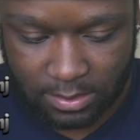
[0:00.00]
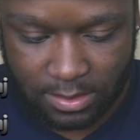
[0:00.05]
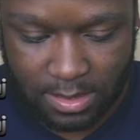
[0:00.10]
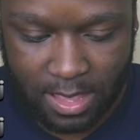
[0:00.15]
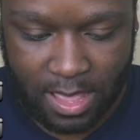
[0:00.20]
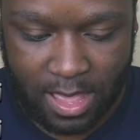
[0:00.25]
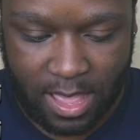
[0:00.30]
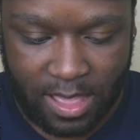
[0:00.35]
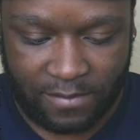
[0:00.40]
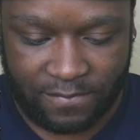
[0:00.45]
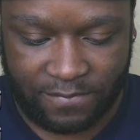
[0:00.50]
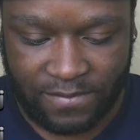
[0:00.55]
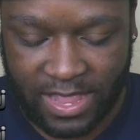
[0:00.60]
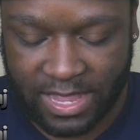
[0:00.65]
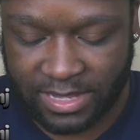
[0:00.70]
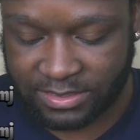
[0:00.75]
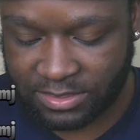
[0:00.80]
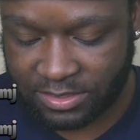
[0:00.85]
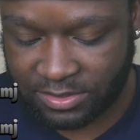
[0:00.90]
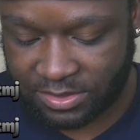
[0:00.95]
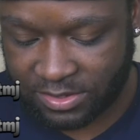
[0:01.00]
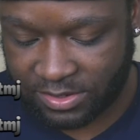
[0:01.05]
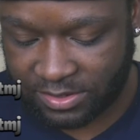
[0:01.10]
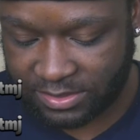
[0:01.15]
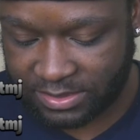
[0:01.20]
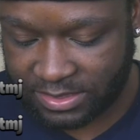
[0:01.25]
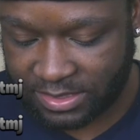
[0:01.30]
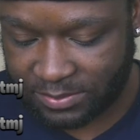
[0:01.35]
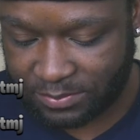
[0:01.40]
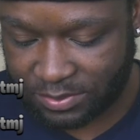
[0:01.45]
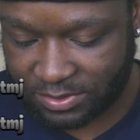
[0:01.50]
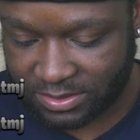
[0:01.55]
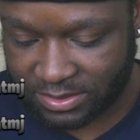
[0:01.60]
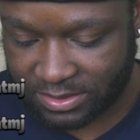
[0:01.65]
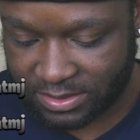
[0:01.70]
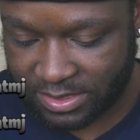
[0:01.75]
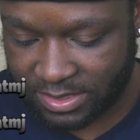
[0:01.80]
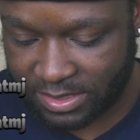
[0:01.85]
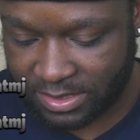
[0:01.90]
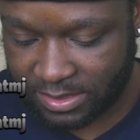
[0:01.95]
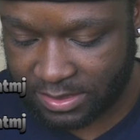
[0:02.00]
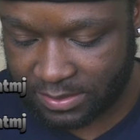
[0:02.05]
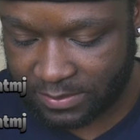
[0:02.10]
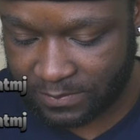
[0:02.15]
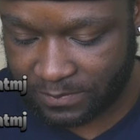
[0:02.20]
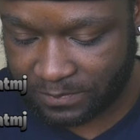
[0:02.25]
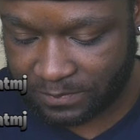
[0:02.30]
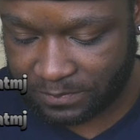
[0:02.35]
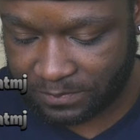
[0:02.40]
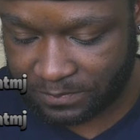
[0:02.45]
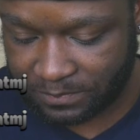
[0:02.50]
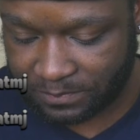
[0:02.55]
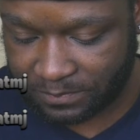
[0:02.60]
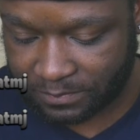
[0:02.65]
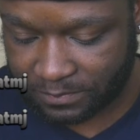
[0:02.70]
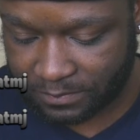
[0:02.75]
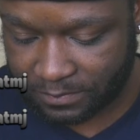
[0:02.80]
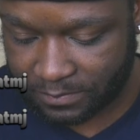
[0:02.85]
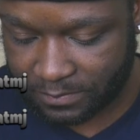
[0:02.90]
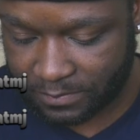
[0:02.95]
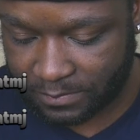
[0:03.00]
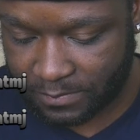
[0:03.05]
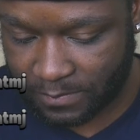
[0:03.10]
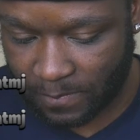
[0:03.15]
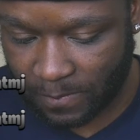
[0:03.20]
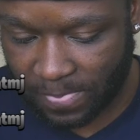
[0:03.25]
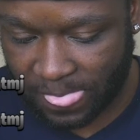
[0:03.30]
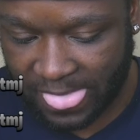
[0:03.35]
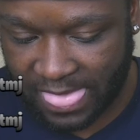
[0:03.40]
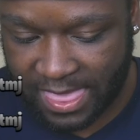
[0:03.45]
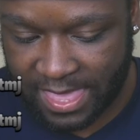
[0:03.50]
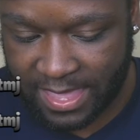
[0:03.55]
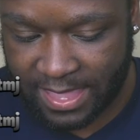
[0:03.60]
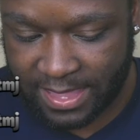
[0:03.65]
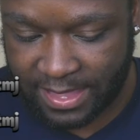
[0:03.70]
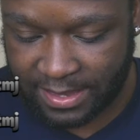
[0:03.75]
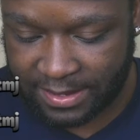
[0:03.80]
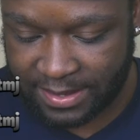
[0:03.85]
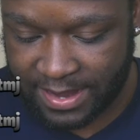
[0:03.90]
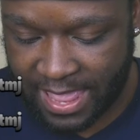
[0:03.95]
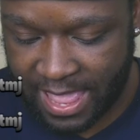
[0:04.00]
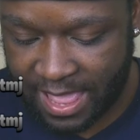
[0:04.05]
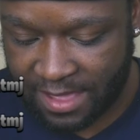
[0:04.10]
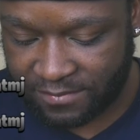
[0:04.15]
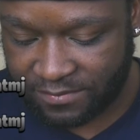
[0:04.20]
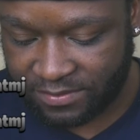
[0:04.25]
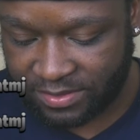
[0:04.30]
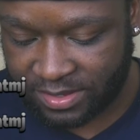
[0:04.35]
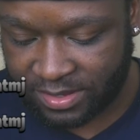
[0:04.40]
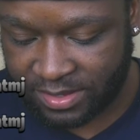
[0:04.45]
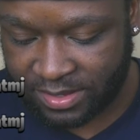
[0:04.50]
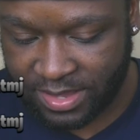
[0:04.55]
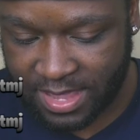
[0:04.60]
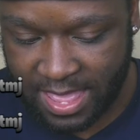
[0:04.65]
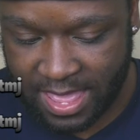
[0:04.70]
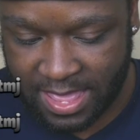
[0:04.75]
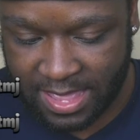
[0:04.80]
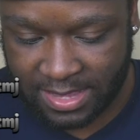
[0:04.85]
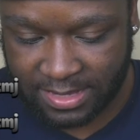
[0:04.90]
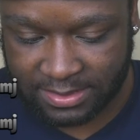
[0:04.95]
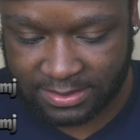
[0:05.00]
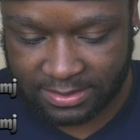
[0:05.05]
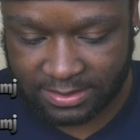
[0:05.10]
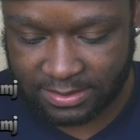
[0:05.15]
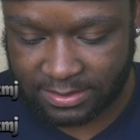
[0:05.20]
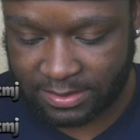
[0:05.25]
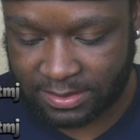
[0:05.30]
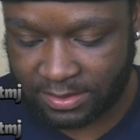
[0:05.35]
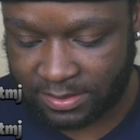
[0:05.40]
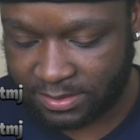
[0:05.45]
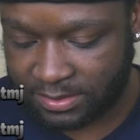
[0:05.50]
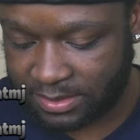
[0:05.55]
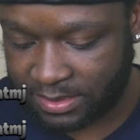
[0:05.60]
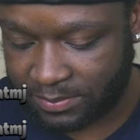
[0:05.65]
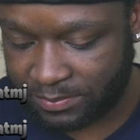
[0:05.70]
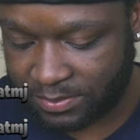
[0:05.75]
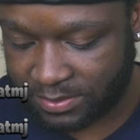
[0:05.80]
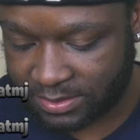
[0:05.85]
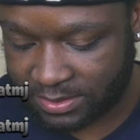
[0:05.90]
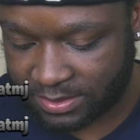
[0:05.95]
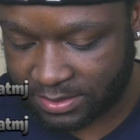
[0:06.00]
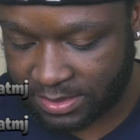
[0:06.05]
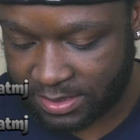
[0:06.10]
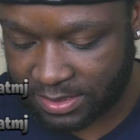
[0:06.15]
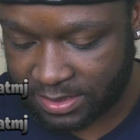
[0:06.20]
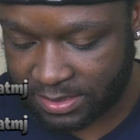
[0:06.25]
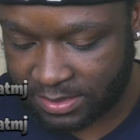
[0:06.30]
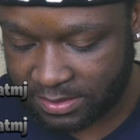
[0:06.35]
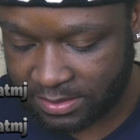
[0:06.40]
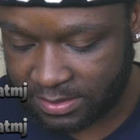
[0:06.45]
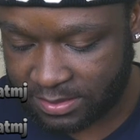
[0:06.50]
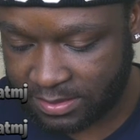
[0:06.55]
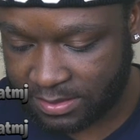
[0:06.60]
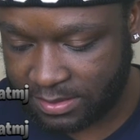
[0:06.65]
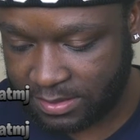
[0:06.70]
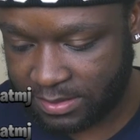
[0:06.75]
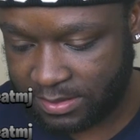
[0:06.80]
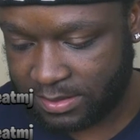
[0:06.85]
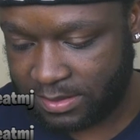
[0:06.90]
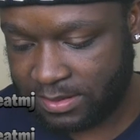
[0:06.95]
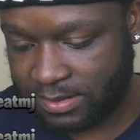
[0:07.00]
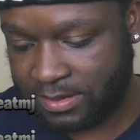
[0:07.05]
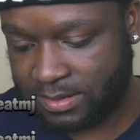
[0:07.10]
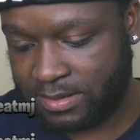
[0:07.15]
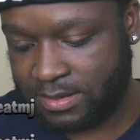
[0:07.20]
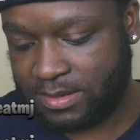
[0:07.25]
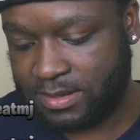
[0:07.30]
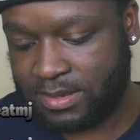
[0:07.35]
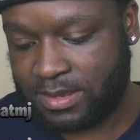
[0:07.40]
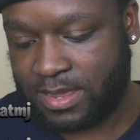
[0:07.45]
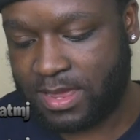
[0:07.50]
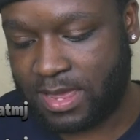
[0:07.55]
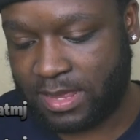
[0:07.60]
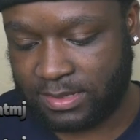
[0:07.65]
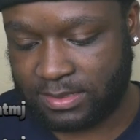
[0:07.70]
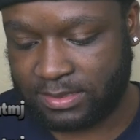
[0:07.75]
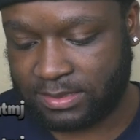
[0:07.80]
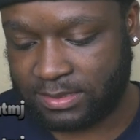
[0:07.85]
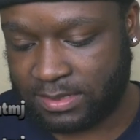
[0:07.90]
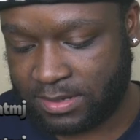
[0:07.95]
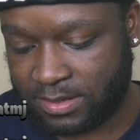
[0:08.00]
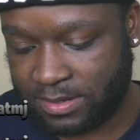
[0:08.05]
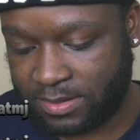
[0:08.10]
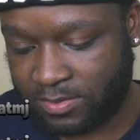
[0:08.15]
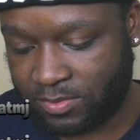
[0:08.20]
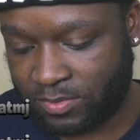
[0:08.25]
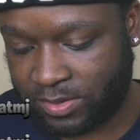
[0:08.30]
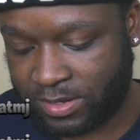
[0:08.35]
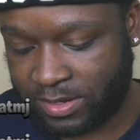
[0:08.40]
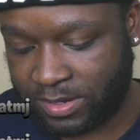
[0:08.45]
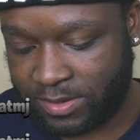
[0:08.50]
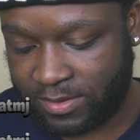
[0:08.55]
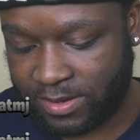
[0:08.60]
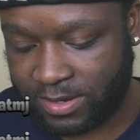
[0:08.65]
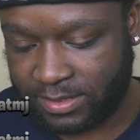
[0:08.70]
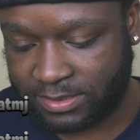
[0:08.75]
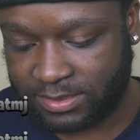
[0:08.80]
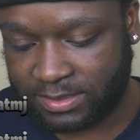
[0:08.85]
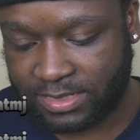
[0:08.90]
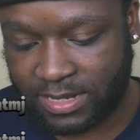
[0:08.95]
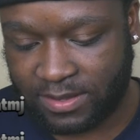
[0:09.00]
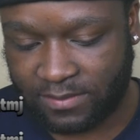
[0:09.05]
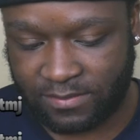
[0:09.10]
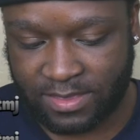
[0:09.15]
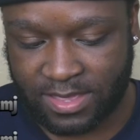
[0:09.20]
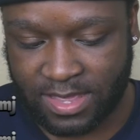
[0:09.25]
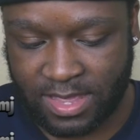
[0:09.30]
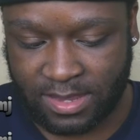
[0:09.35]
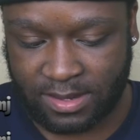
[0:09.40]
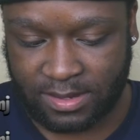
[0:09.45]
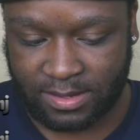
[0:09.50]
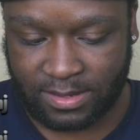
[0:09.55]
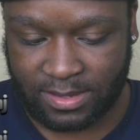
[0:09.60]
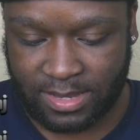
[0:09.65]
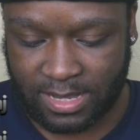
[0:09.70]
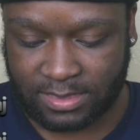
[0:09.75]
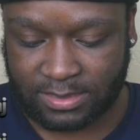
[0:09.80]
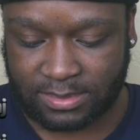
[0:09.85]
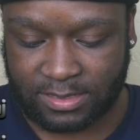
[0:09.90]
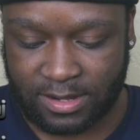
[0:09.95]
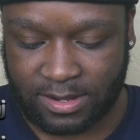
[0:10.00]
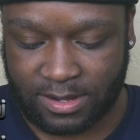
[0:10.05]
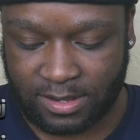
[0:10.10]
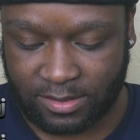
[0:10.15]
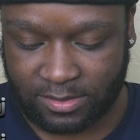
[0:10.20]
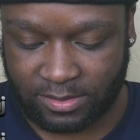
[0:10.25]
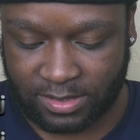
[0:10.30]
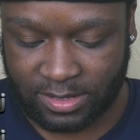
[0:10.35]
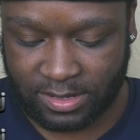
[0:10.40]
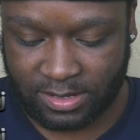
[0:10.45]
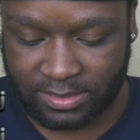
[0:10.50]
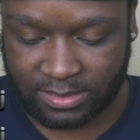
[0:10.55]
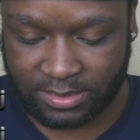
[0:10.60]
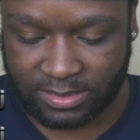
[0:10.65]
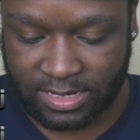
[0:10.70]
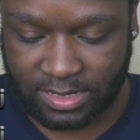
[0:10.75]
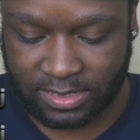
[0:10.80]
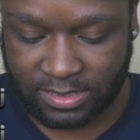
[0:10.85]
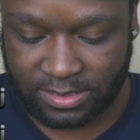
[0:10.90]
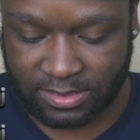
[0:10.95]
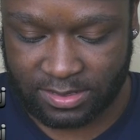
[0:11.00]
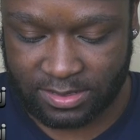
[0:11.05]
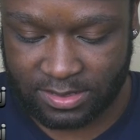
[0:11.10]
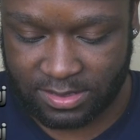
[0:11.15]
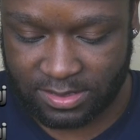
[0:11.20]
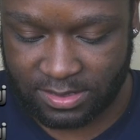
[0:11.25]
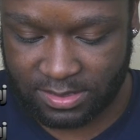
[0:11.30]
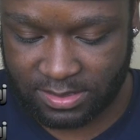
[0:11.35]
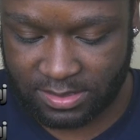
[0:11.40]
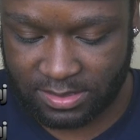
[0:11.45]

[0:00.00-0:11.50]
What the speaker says: Pfizer 13%, and AbbVie at 13%. And so we're gonna go ahead and save that, and that's our healthcare sector.